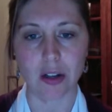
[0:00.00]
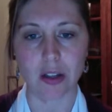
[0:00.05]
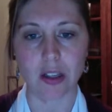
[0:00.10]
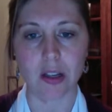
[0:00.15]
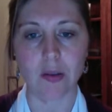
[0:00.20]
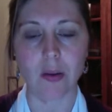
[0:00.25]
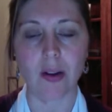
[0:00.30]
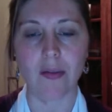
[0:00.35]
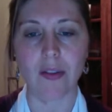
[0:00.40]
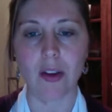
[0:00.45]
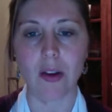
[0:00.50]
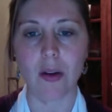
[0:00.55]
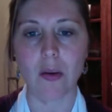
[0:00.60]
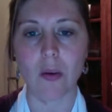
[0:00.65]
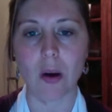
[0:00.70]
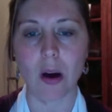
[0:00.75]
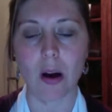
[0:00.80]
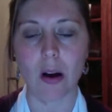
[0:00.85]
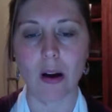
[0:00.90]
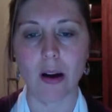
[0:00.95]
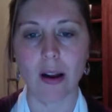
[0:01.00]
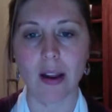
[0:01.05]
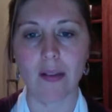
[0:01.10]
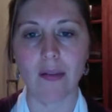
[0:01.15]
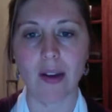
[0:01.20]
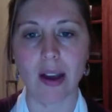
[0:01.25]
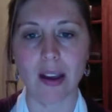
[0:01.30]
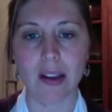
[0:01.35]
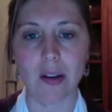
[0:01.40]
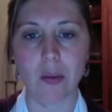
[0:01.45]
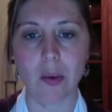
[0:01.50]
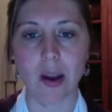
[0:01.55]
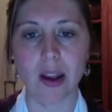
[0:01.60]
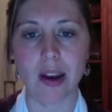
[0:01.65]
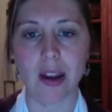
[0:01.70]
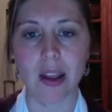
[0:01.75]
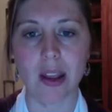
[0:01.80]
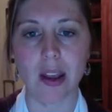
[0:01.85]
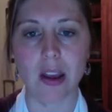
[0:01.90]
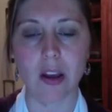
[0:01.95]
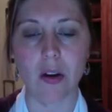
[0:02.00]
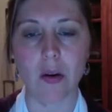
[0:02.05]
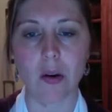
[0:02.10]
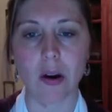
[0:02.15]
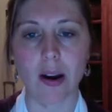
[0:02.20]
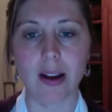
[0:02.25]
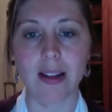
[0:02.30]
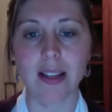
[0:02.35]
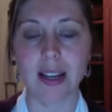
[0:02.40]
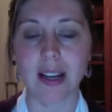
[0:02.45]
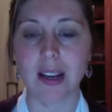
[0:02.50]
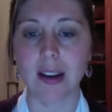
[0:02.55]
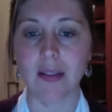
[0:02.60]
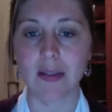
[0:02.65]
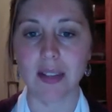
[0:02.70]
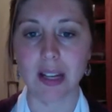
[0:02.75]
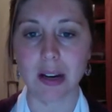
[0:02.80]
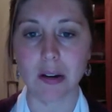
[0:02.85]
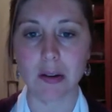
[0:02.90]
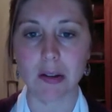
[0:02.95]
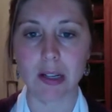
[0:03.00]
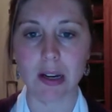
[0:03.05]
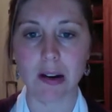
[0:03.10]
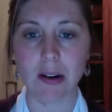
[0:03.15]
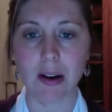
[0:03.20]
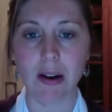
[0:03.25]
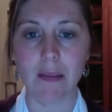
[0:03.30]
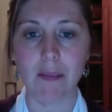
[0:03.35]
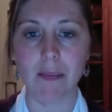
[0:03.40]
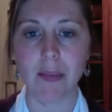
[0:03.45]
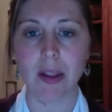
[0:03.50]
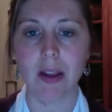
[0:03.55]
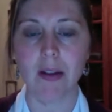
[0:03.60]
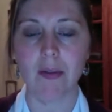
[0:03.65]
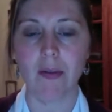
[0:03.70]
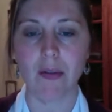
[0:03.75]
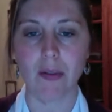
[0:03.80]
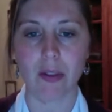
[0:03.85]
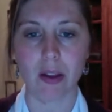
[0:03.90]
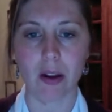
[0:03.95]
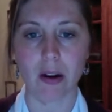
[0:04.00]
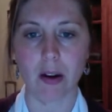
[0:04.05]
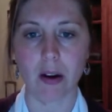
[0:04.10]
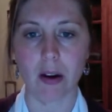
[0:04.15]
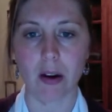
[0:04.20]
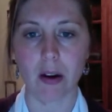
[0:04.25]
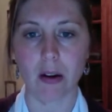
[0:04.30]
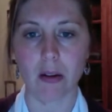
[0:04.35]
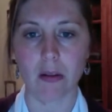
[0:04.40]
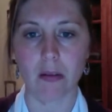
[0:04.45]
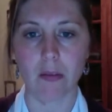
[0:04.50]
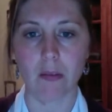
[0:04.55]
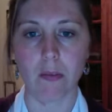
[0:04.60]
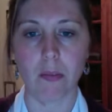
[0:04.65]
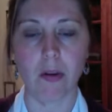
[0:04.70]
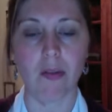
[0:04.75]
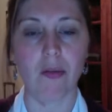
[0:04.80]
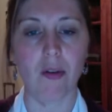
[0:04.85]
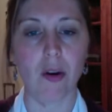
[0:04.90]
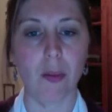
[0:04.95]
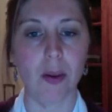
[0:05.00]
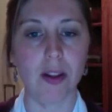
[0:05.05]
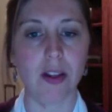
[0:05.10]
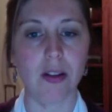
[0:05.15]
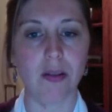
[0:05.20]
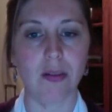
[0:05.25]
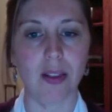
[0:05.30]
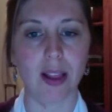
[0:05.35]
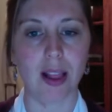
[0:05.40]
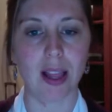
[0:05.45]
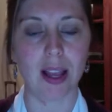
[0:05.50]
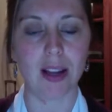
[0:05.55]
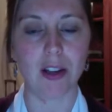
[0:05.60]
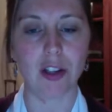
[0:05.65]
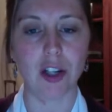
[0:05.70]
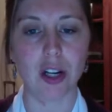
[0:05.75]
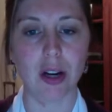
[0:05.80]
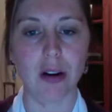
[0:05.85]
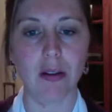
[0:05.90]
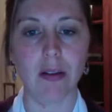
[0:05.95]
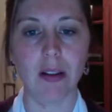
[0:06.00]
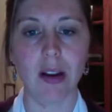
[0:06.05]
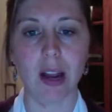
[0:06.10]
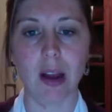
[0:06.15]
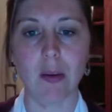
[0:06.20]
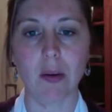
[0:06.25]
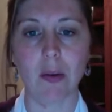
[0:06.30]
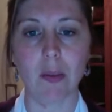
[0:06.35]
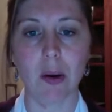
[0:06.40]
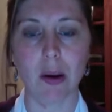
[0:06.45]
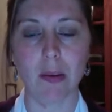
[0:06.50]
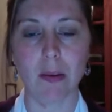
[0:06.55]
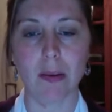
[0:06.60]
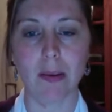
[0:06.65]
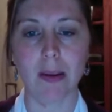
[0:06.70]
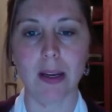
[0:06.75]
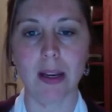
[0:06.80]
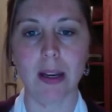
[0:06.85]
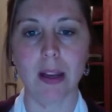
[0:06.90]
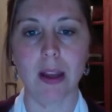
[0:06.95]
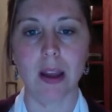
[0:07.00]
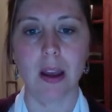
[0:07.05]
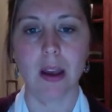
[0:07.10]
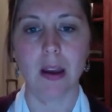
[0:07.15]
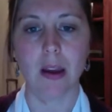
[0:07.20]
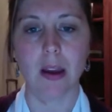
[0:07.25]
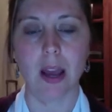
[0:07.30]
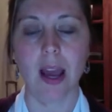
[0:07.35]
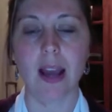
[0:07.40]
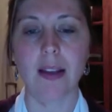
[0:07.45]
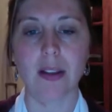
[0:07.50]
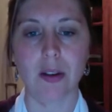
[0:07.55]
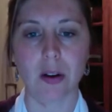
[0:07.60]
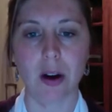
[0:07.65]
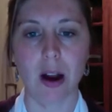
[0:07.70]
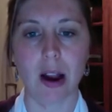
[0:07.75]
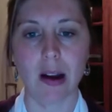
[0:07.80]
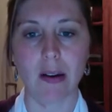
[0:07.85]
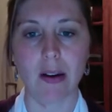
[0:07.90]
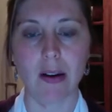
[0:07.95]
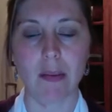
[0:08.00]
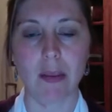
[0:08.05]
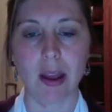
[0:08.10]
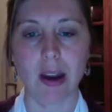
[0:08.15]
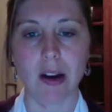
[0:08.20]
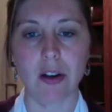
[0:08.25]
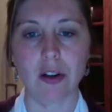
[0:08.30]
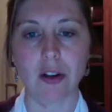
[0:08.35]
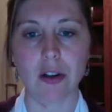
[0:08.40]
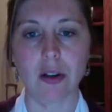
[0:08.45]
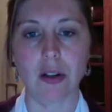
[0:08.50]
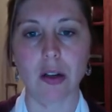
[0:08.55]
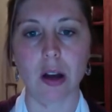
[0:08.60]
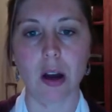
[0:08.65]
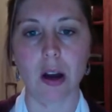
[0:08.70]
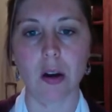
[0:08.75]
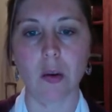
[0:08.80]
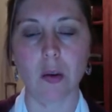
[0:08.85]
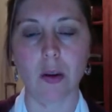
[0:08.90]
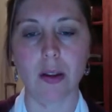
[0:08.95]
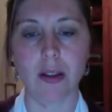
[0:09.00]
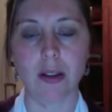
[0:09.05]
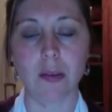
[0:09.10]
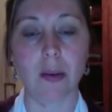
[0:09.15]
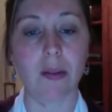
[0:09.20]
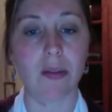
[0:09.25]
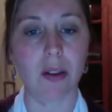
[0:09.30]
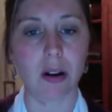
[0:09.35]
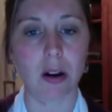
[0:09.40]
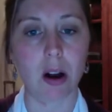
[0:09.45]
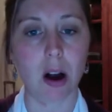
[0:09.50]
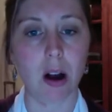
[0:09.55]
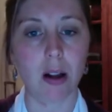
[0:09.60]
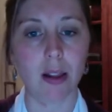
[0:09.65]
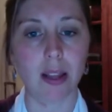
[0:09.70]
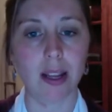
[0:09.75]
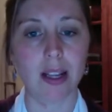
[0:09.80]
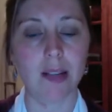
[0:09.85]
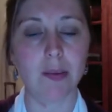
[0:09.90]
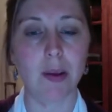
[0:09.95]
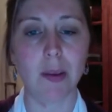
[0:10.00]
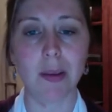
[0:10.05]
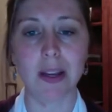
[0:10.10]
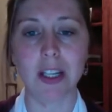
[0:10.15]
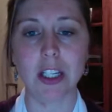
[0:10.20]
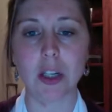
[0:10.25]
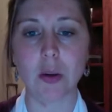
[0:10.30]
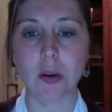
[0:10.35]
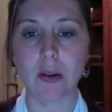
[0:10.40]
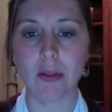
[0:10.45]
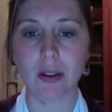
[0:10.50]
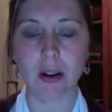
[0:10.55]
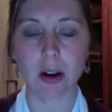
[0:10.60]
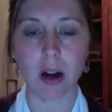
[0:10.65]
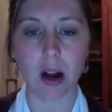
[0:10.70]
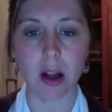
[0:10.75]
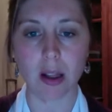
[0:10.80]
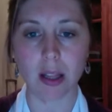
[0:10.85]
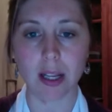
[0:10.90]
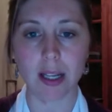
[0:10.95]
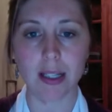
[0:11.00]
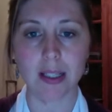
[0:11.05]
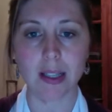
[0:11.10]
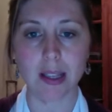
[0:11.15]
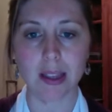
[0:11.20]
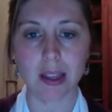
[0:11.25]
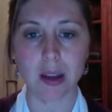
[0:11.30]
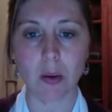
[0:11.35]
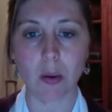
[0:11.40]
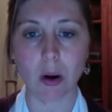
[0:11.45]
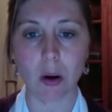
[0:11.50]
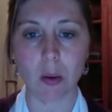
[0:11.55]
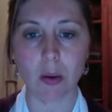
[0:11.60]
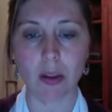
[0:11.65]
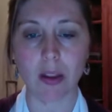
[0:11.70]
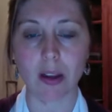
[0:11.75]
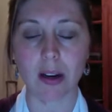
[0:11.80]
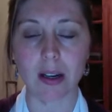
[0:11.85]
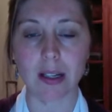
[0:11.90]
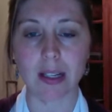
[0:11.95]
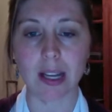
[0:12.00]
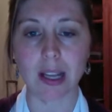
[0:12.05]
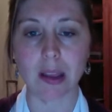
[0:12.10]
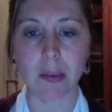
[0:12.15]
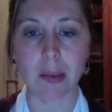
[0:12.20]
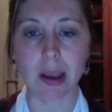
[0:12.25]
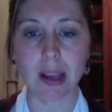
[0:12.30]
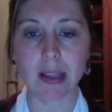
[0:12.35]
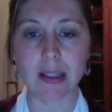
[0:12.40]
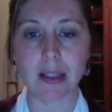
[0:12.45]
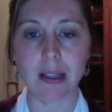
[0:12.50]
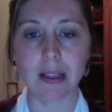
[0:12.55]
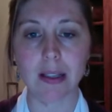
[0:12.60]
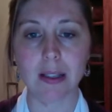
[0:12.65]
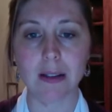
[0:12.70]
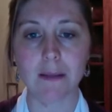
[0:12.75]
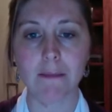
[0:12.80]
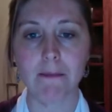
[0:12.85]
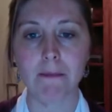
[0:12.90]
So if you are evaluating your executive secretary for their performance over the last year, then I would probably, as their hiring manager, talk with some of their colleagues, maybe 2 of their colleagues that they work with on a daily basis,